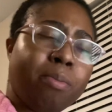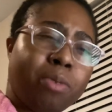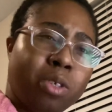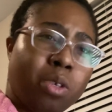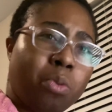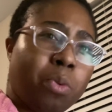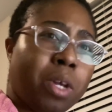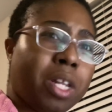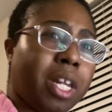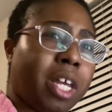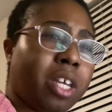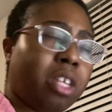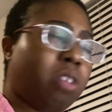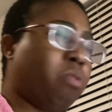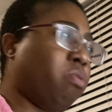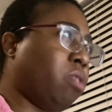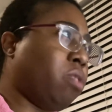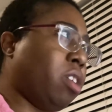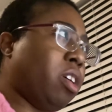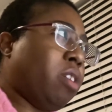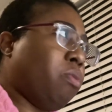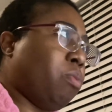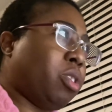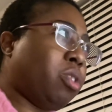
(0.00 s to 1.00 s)
to it. Like, you
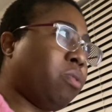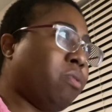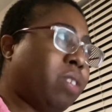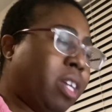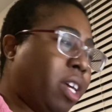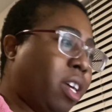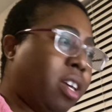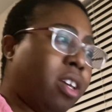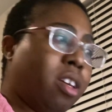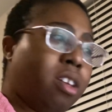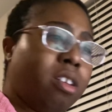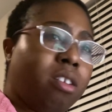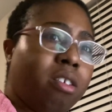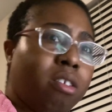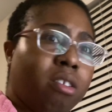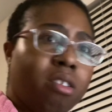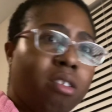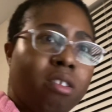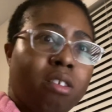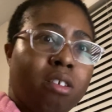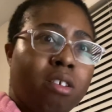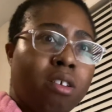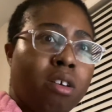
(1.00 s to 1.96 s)
did what you did.